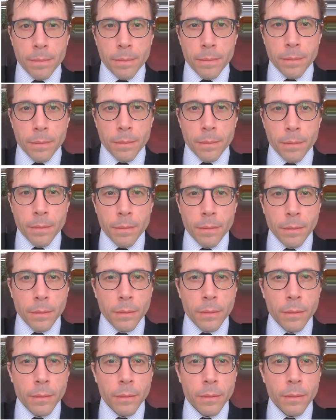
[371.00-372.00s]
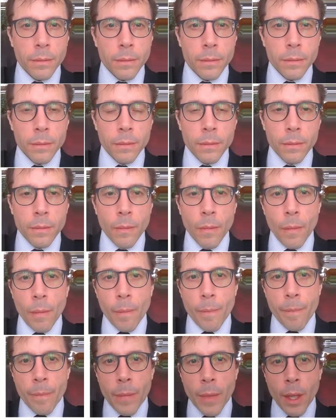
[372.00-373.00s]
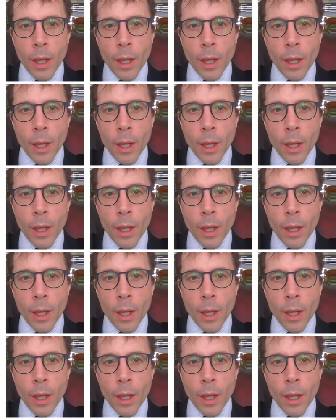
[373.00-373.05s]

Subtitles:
Nobody speaks.